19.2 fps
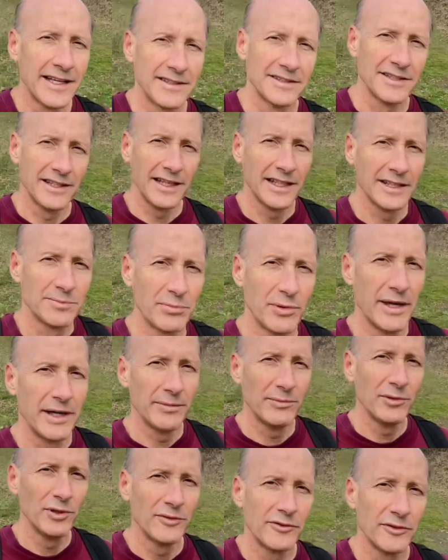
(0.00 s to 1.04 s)
It's a nice, bright,
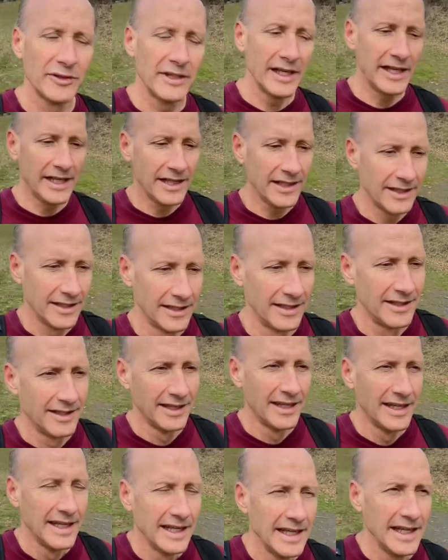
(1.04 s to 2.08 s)
beautiful day.
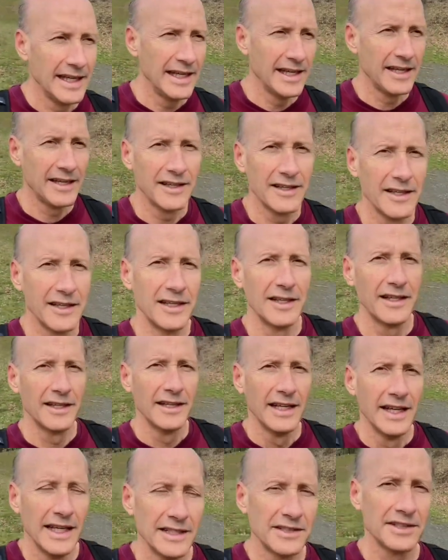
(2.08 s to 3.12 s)
And
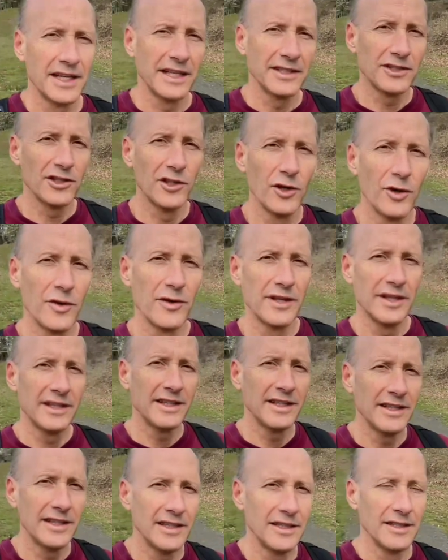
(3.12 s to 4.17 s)
it's nice to know that
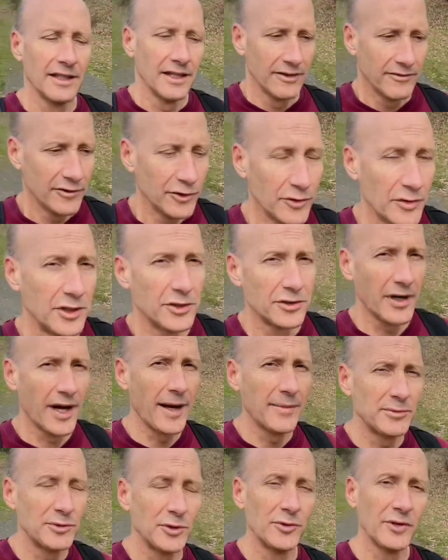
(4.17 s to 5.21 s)
the Vuity
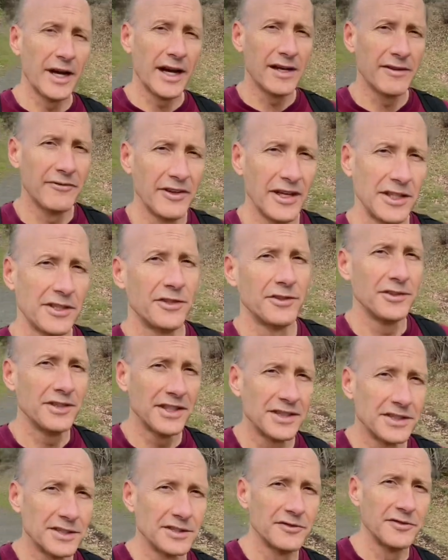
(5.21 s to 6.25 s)
drops do not affect your
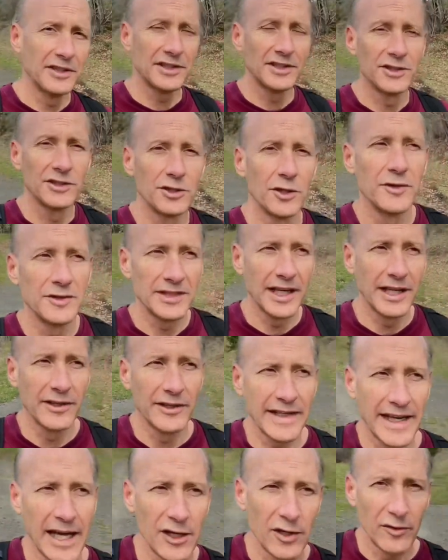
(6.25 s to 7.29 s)
distance vision. So as I
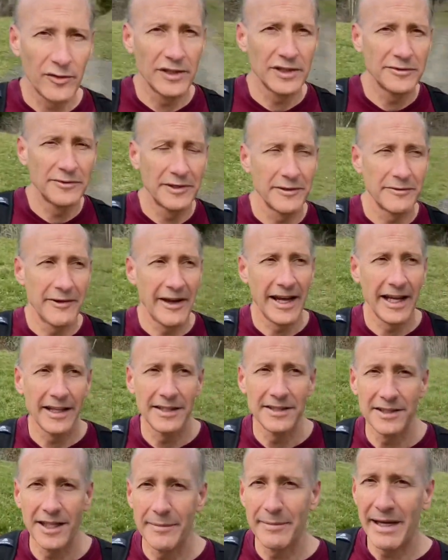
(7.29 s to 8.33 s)
look out over these big
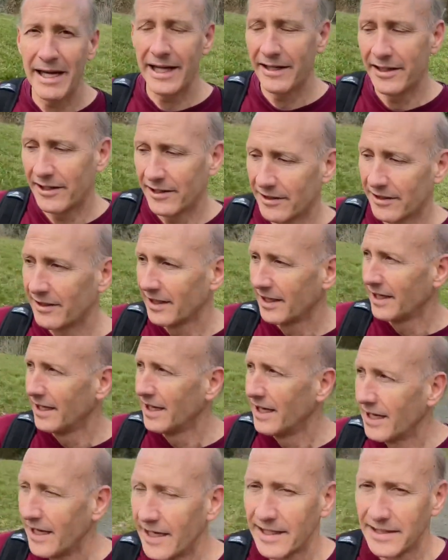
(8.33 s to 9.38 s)
valleys I'm at here,
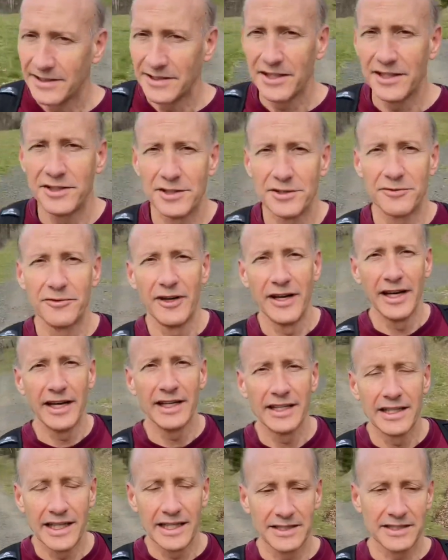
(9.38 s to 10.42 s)
I can see just fine,
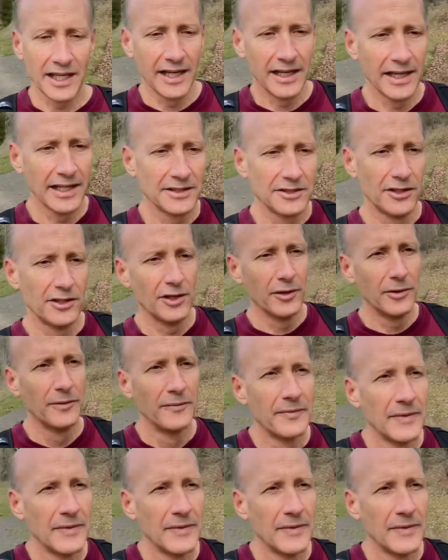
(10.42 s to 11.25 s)
and that's kind of nice to know.